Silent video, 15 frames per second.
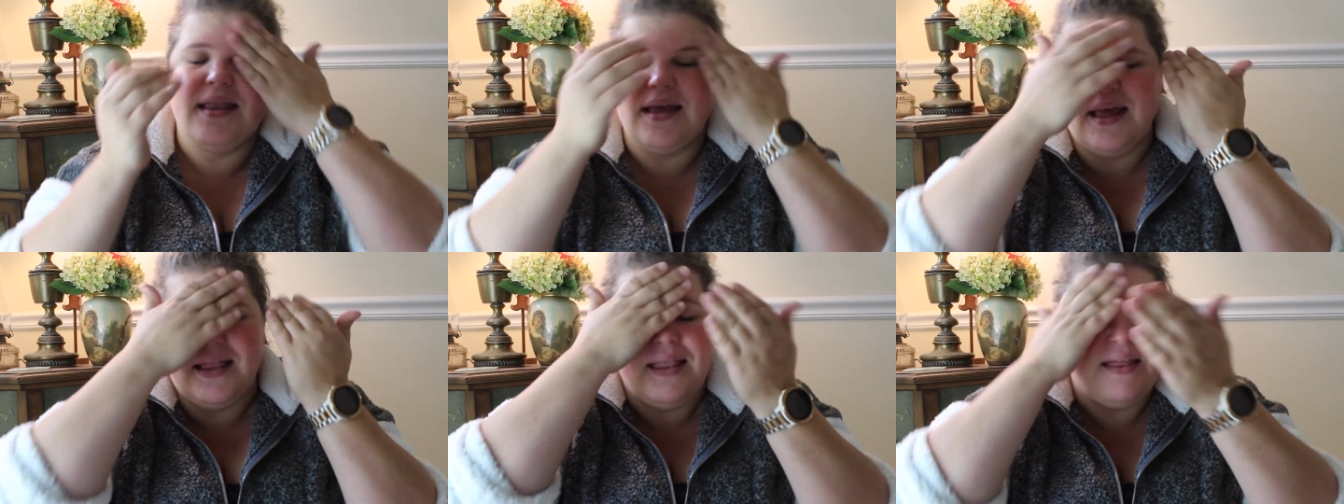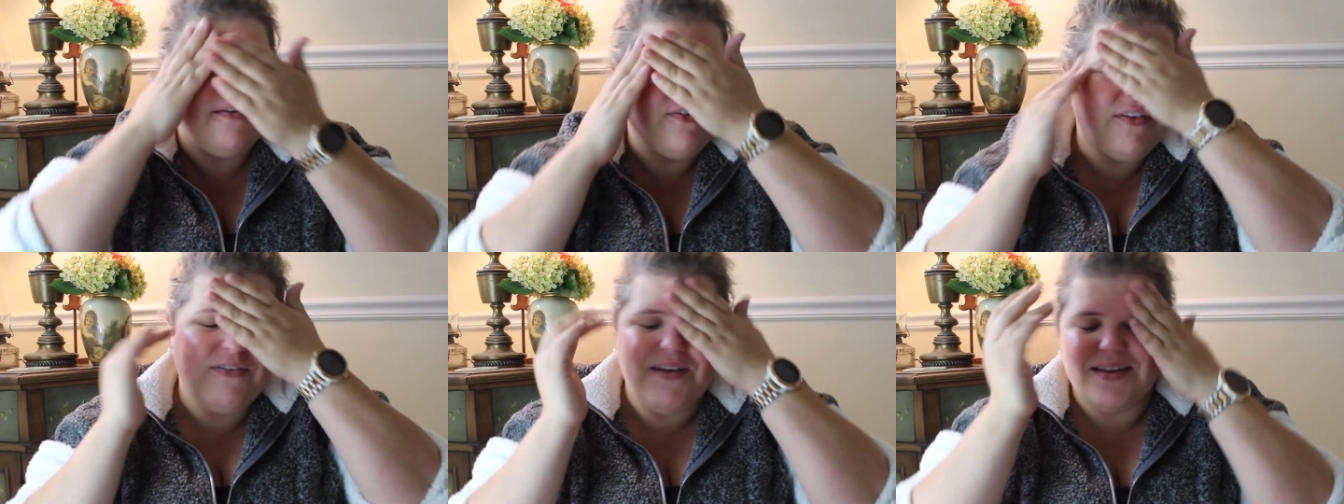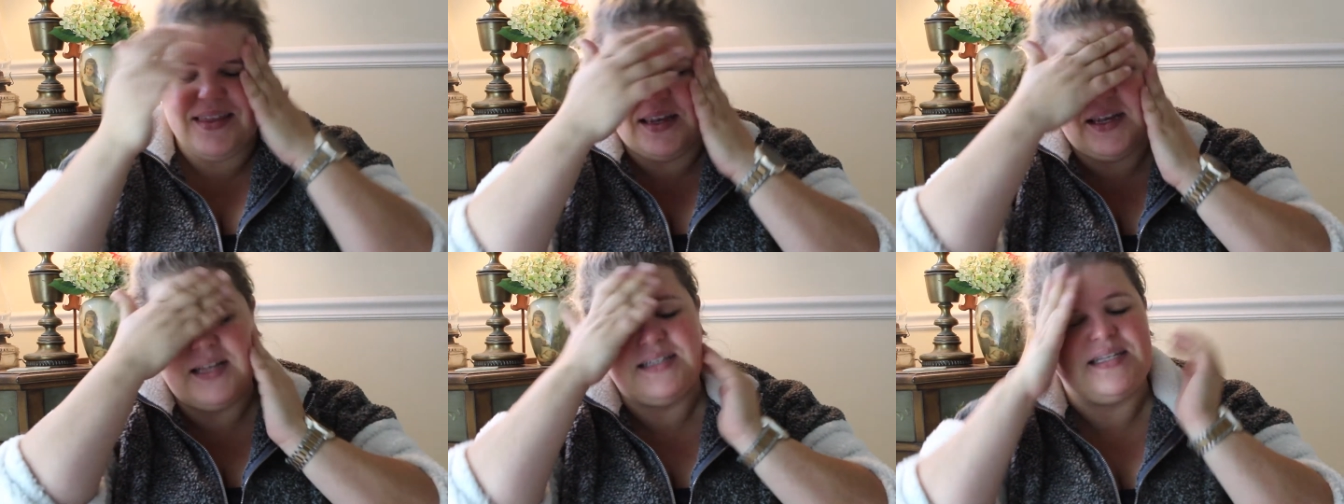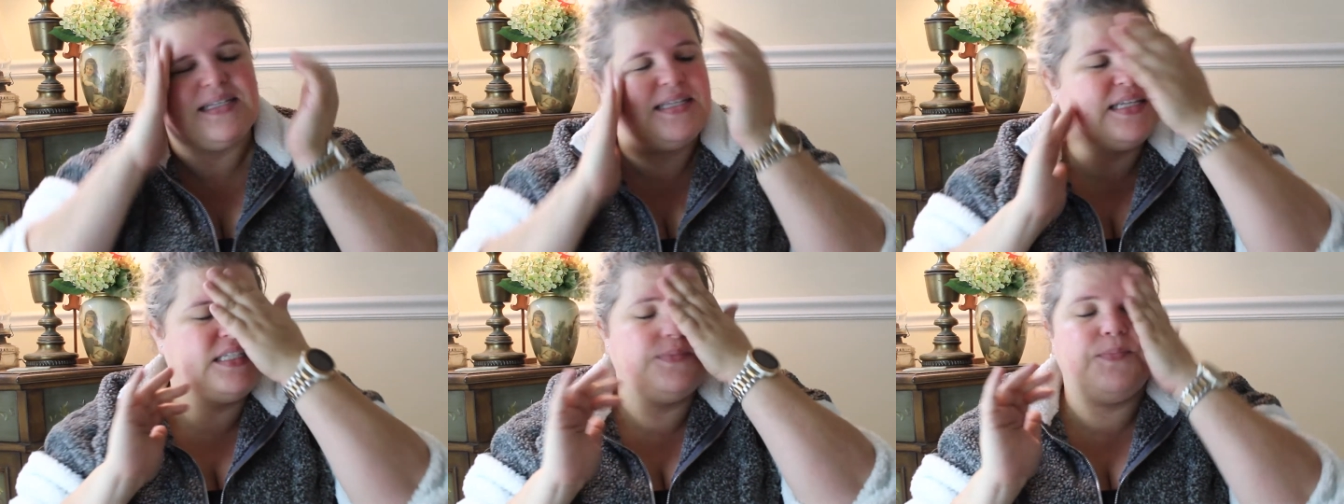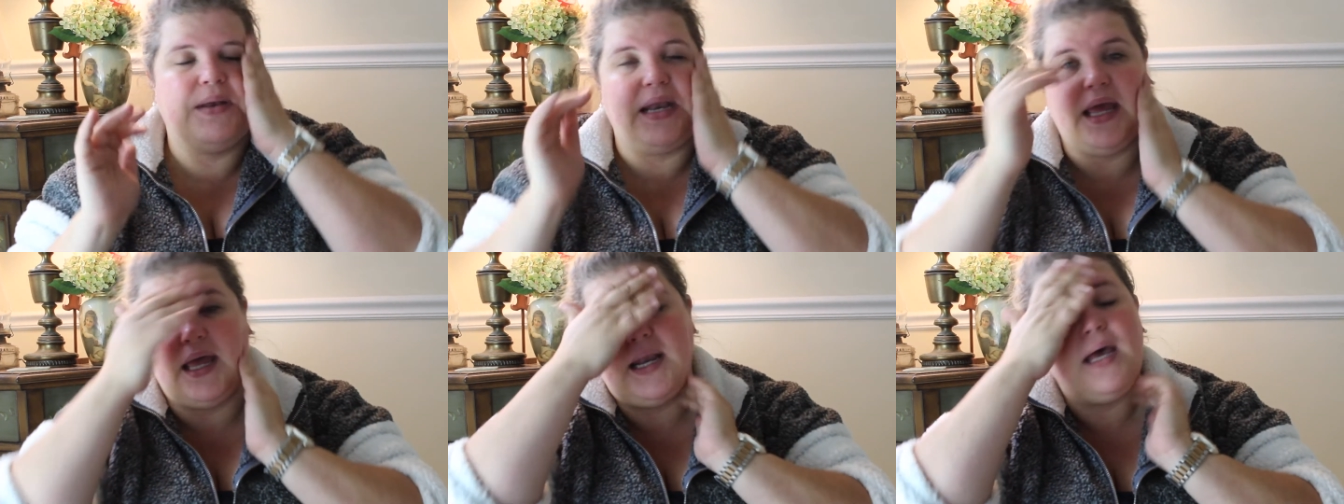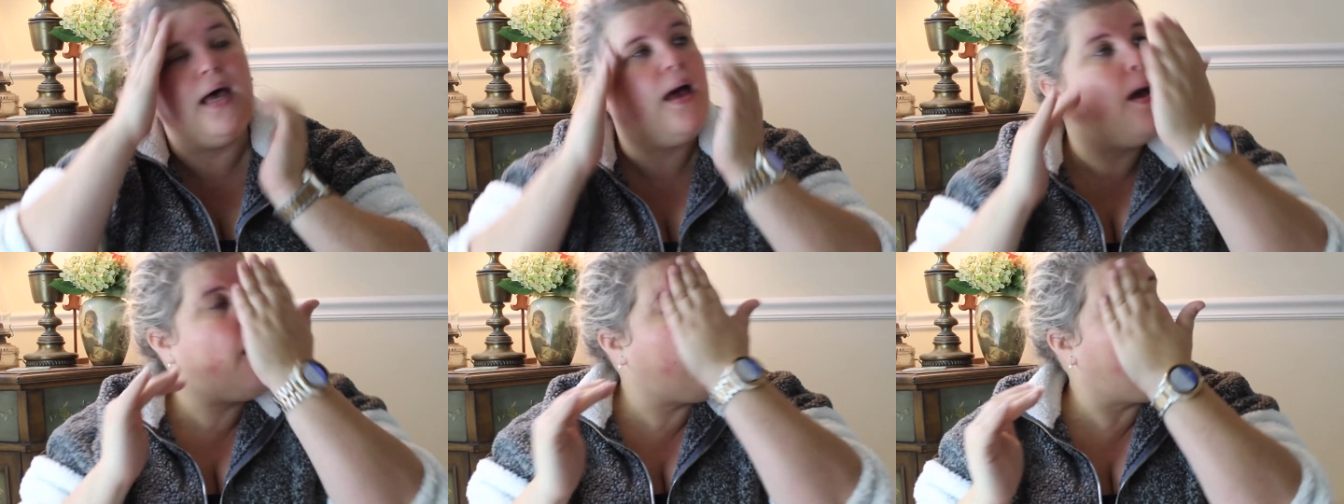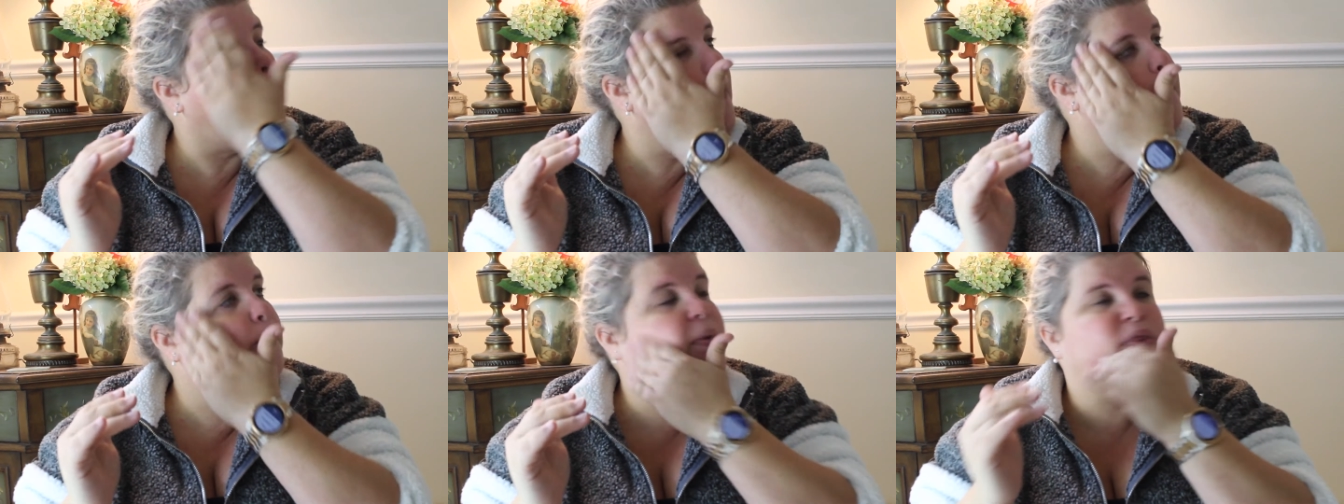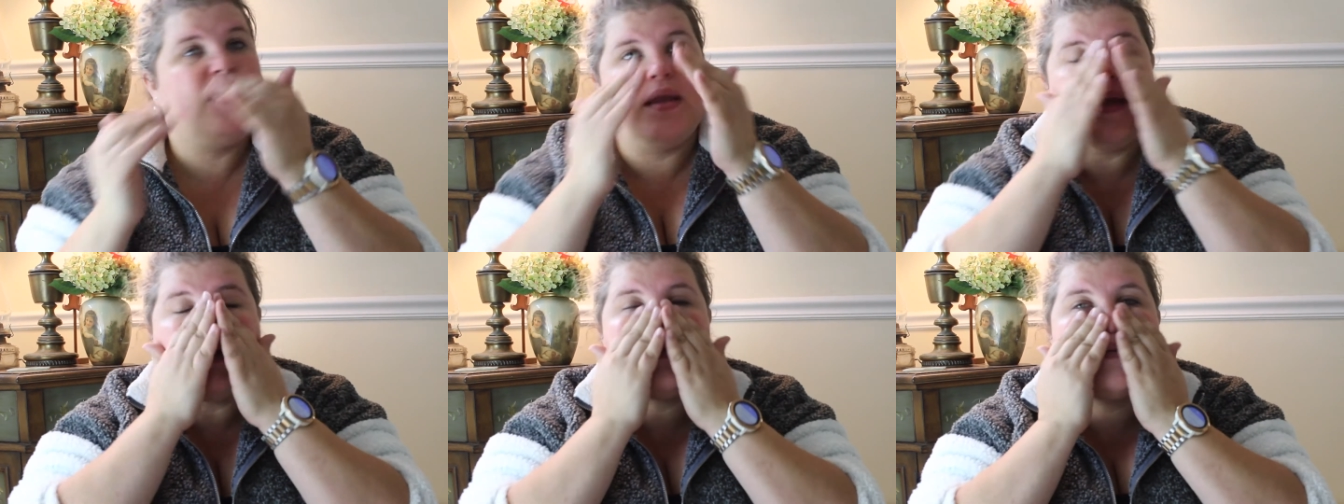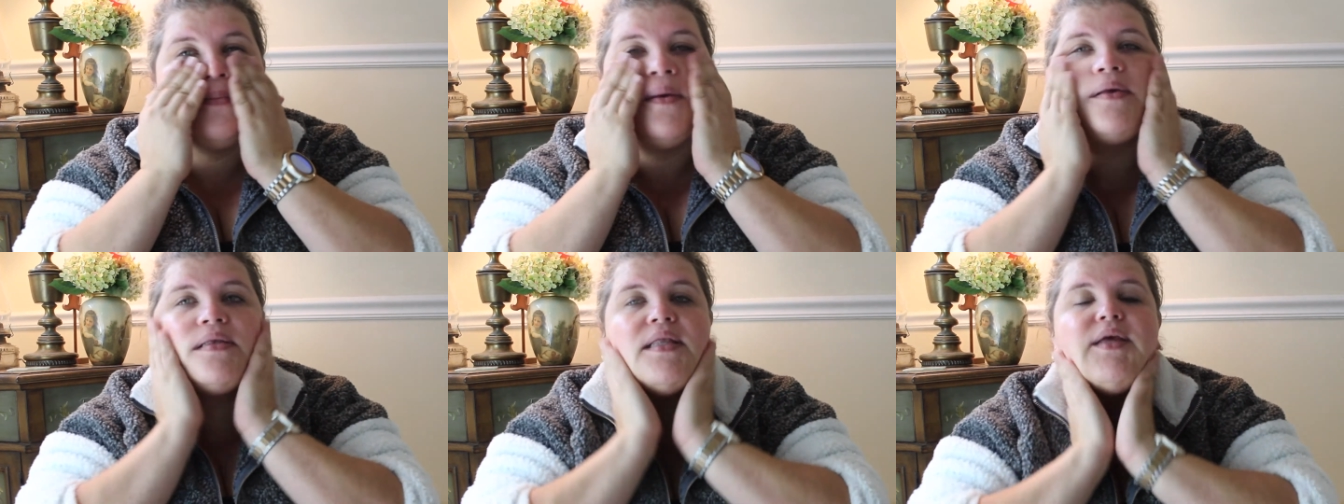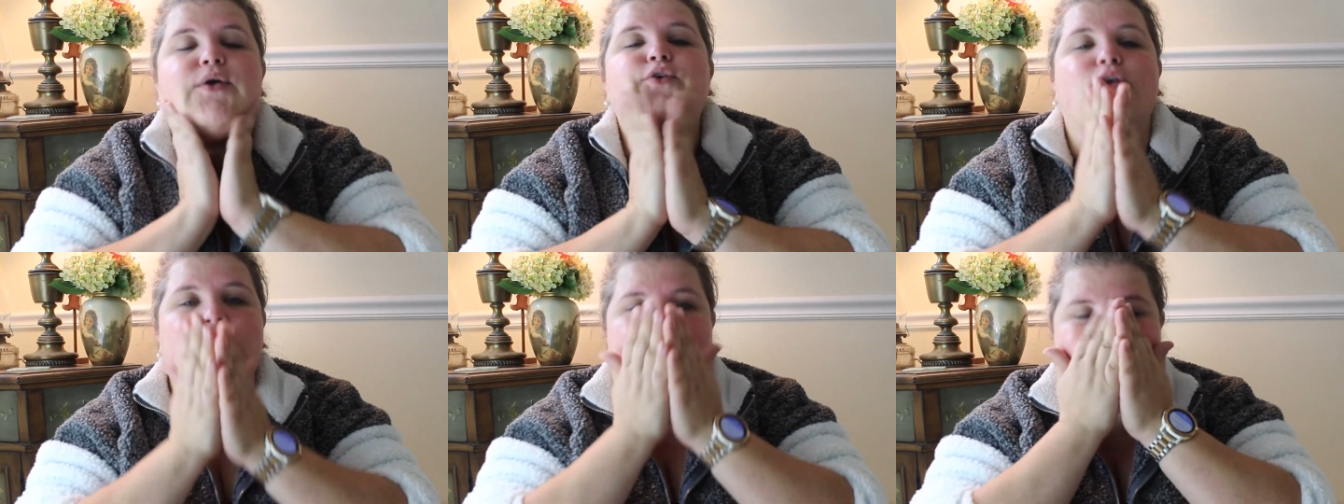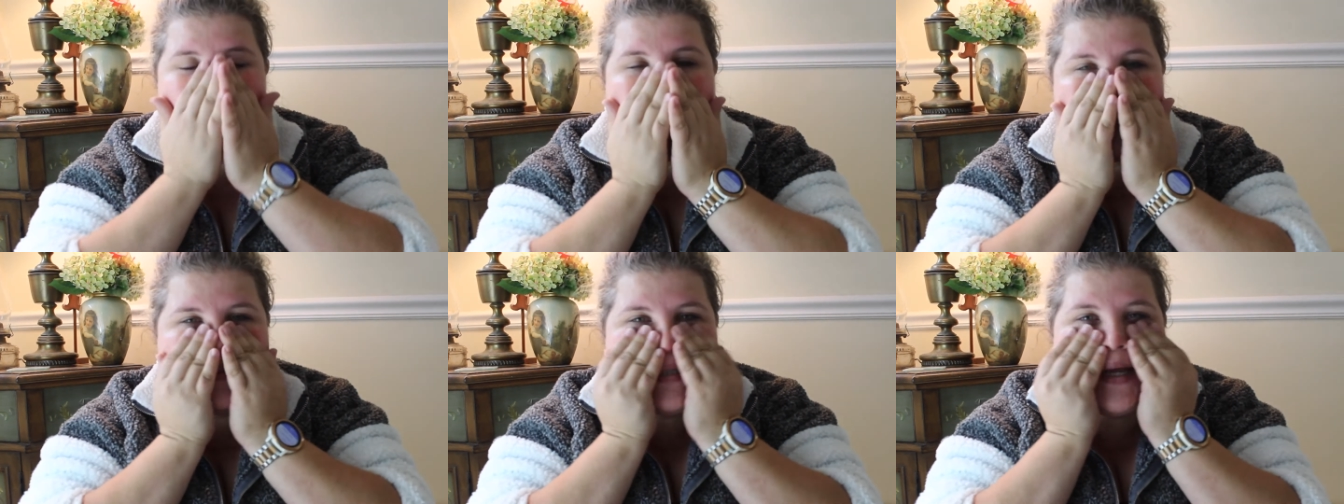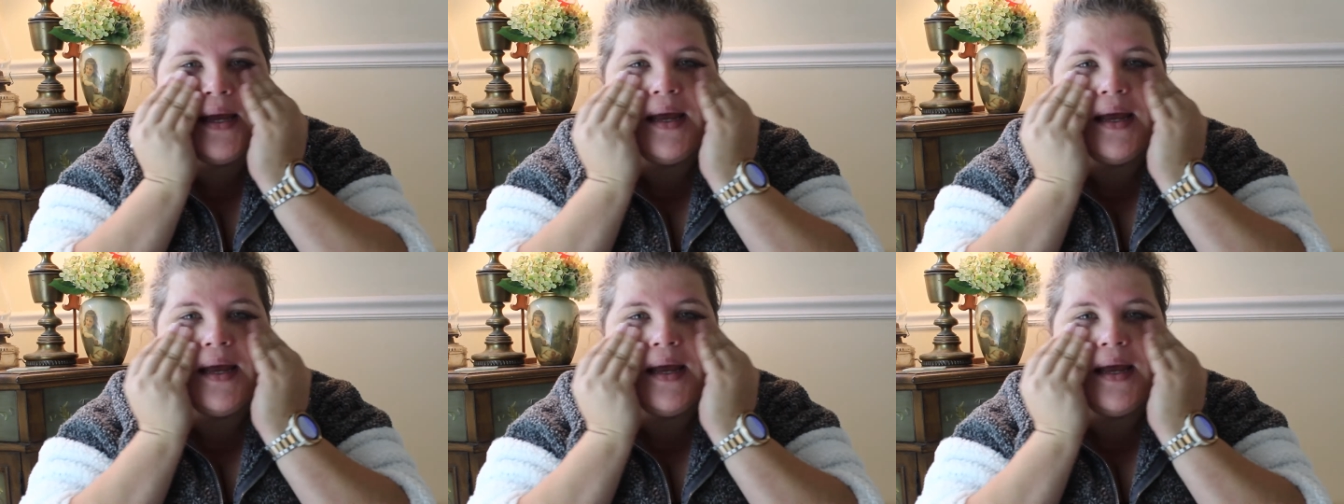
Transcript: Like, I like the fact that it says it's banana, but then it smells like oranges.